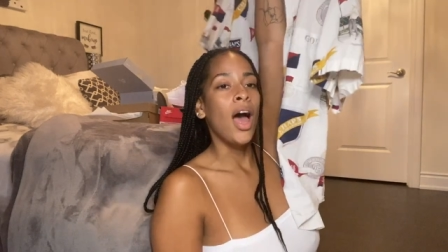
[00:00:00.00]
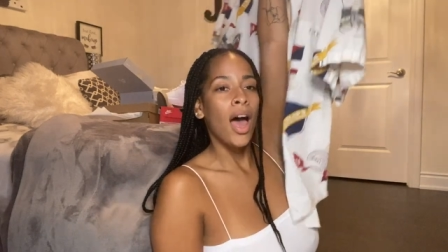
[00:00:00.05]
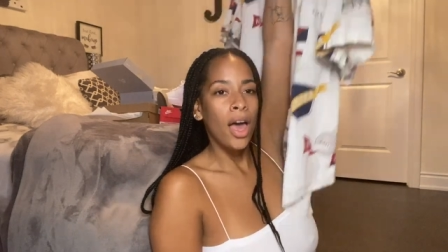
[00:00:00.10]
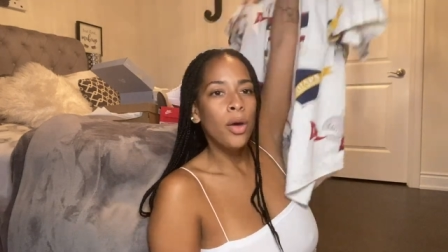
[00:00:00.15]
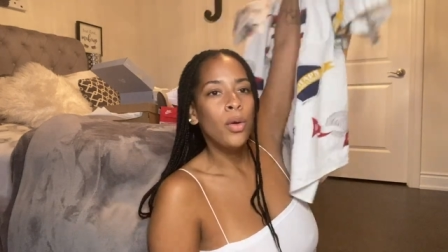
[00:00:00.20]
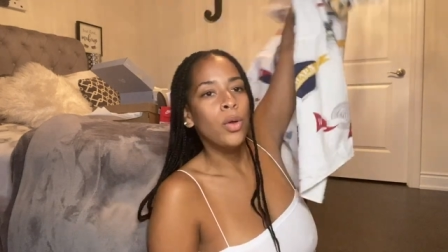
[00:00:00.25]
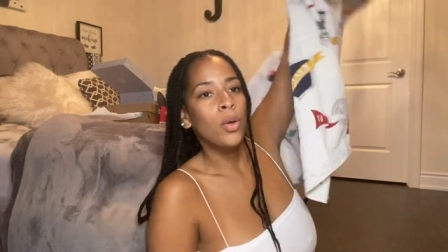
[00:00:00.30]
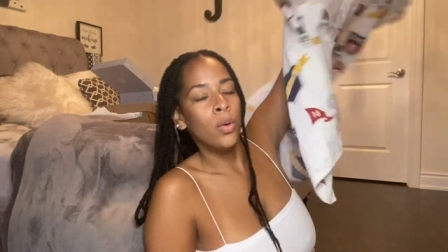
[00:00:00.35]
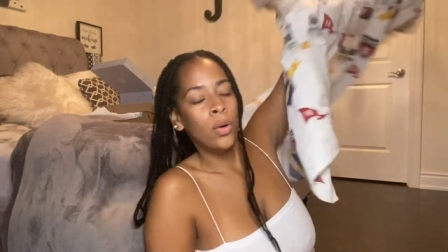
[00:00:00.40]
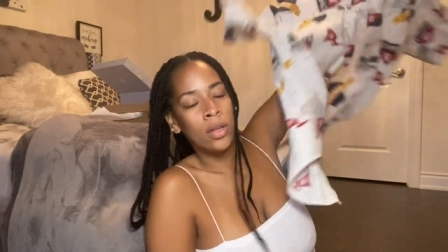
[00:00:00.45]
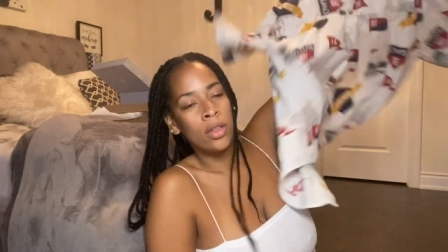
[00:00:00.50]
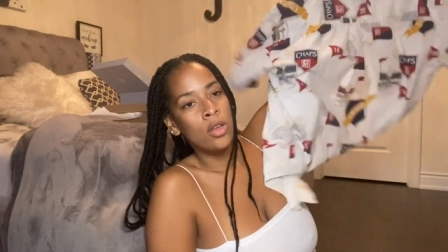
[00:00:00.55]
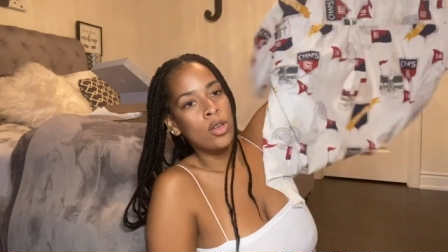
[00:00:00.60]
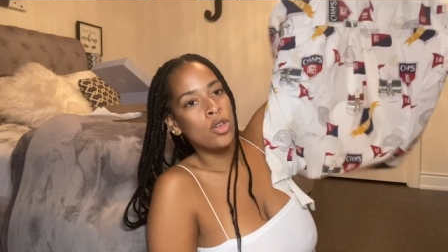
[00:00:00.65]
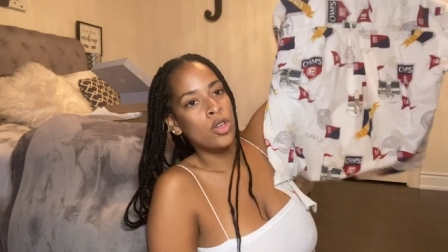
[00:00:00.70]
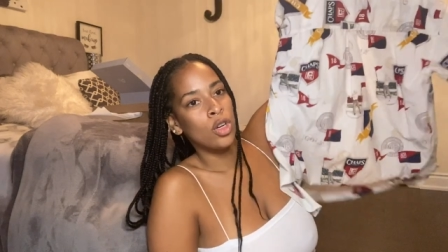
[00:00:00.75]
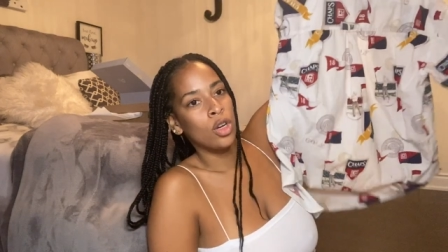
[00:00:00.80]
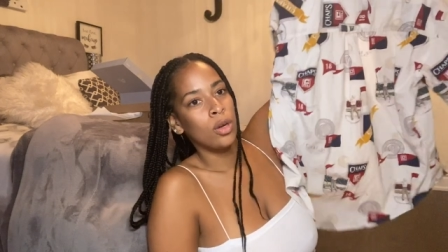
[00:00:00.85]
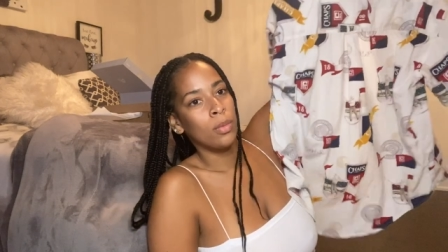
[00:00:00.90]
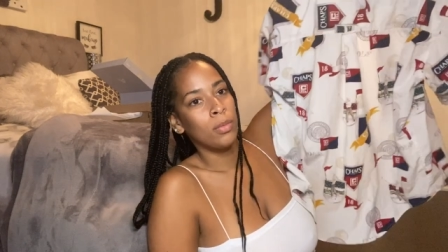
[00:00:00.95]
I will wear
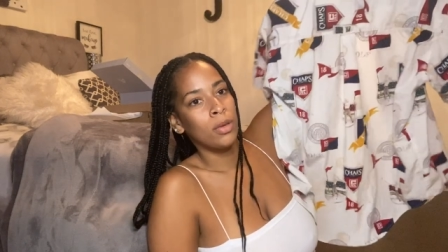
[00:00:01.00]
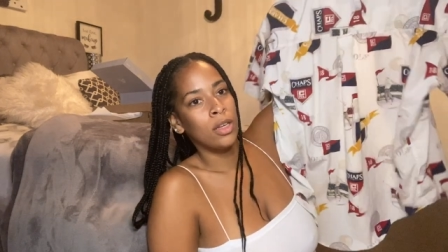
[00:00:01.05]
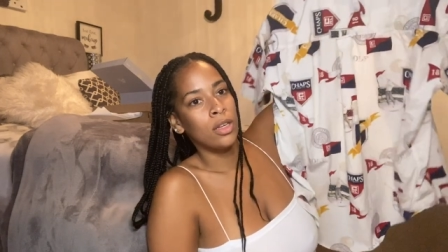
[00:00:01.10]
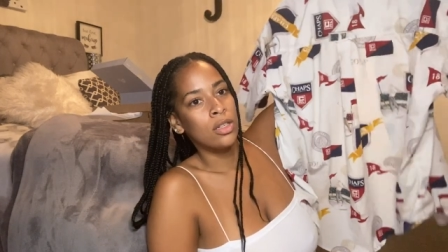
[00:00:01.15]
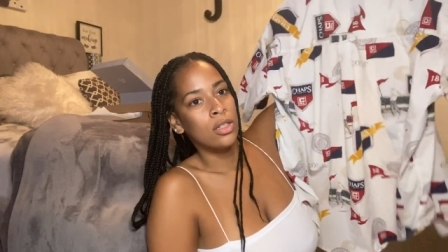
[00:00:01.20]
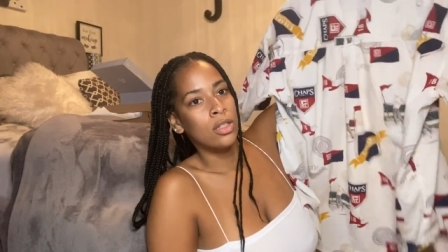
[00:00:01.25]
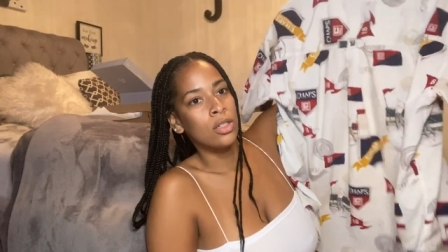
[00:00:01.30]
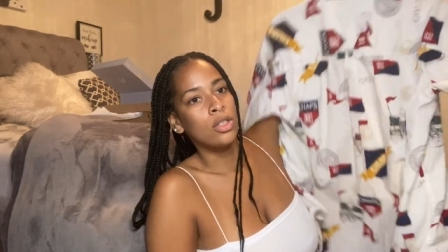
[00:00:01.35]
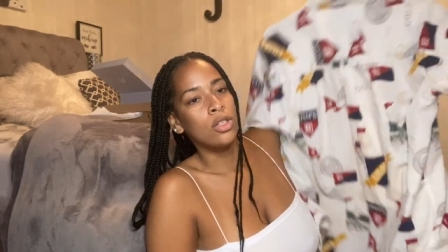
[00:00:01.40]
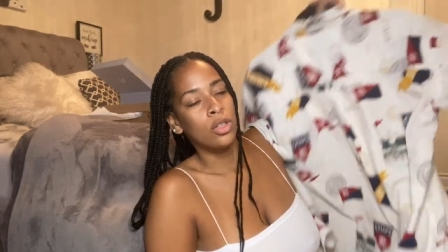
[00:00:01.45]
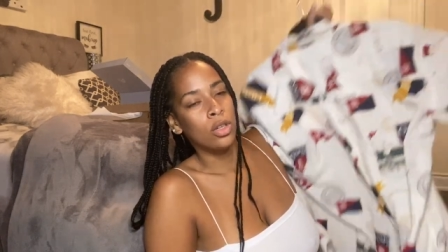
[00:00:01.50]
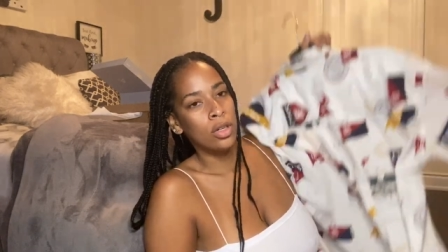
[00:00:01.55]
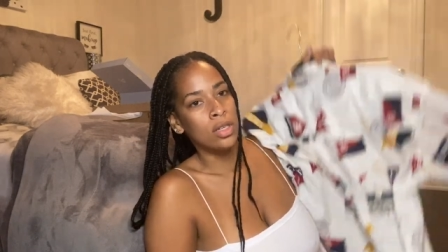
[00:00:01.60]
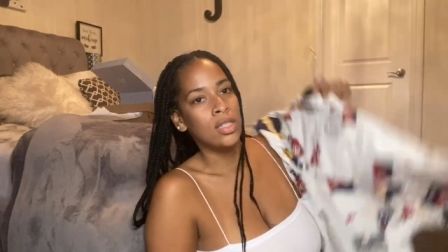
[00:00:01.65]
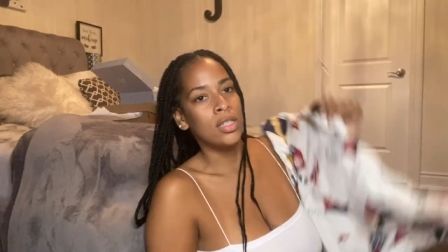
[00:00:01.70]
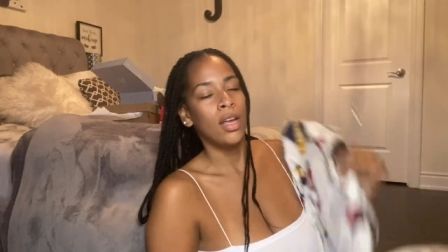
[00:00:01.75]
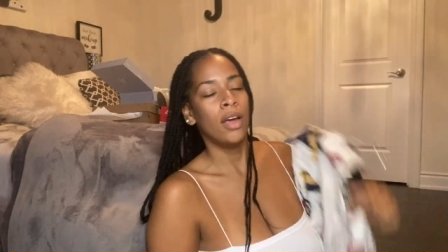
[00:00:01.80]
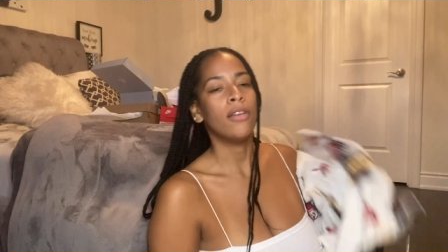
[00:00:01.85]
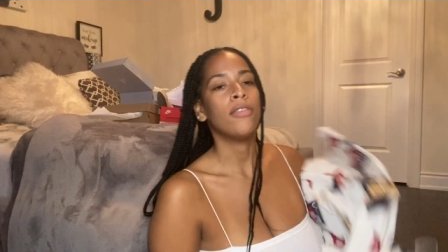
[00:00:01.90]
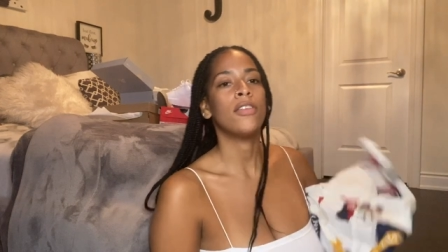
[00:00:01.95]
this shirt because the shirt
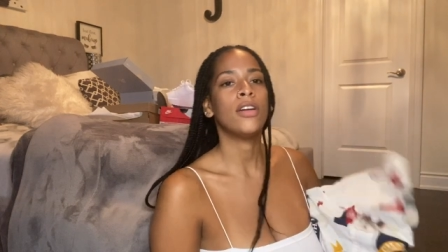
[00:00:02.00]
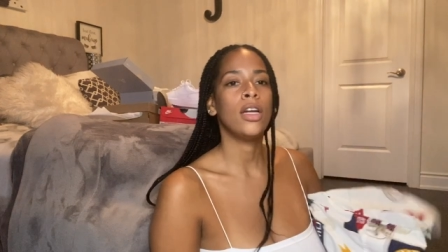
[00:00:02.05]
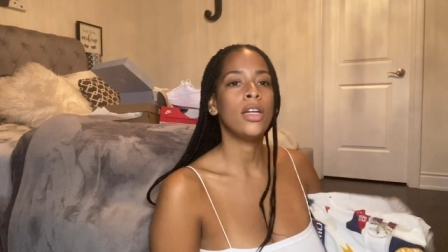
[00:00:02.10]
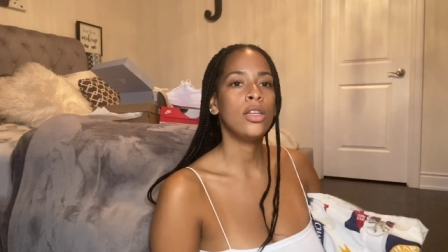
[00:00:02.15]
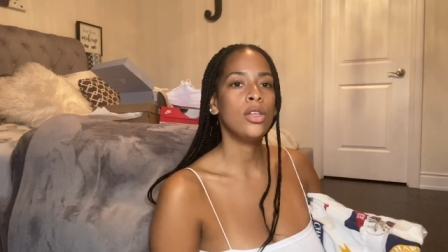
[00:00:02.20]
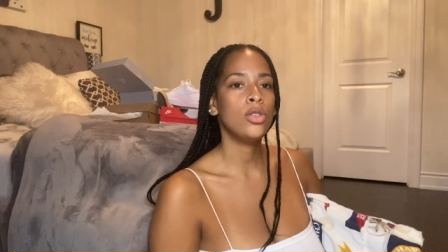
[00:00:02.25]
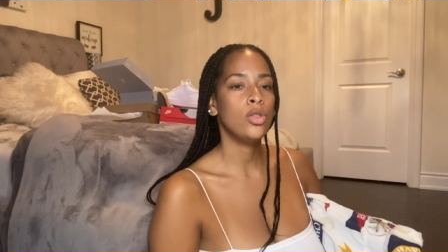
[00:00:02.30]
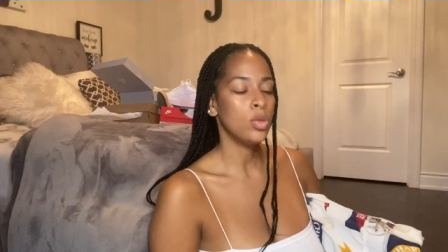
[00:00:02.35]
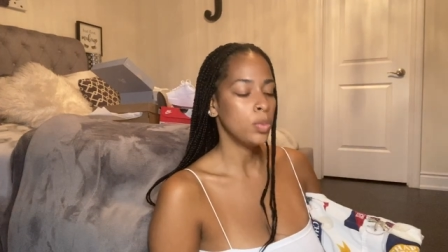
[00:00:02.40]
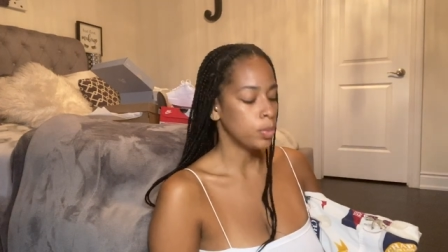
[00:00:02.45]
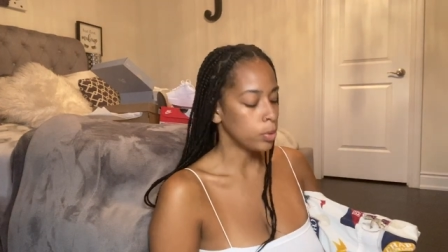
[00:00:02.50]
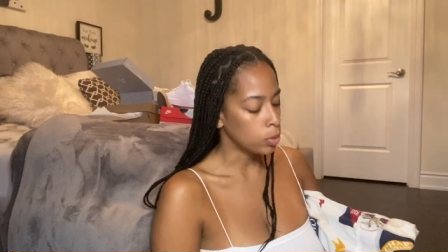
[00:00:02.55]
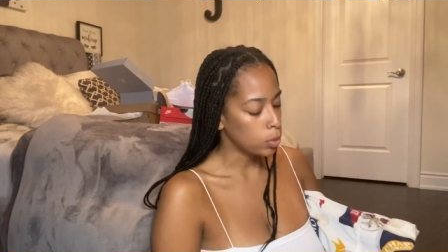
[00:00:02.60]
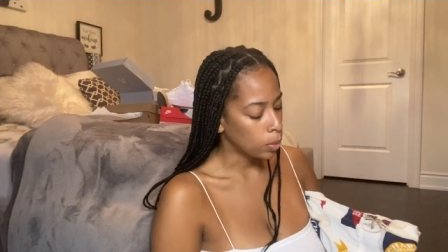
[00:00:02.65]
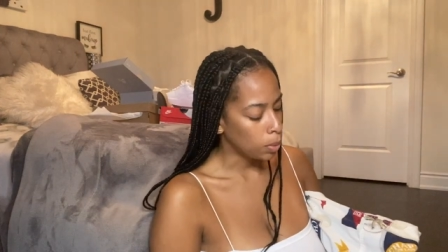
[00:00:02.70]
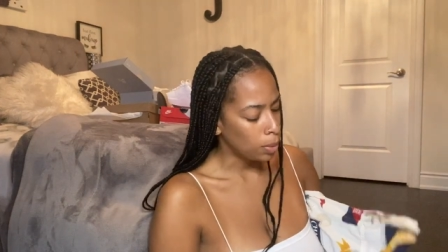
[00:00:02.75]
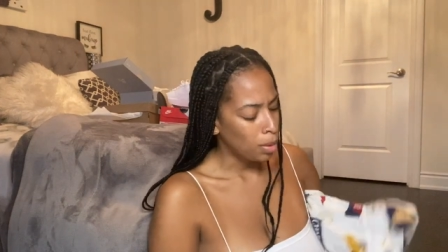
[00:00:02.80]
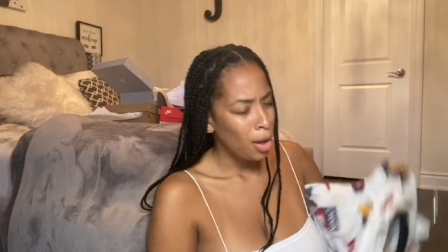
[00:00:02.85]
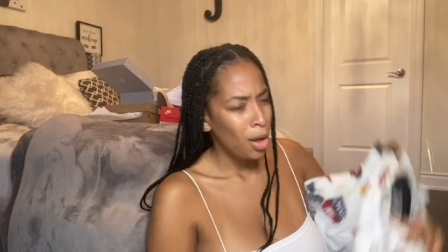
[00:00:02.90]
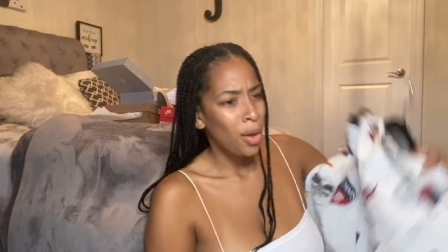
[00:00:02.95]
is definitely super
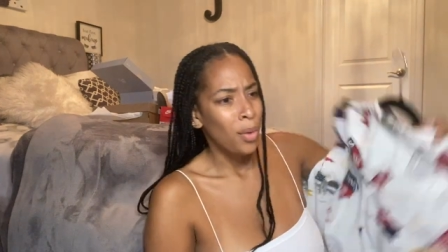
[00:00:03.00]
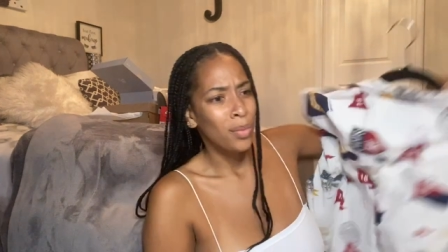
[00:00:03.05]
cool.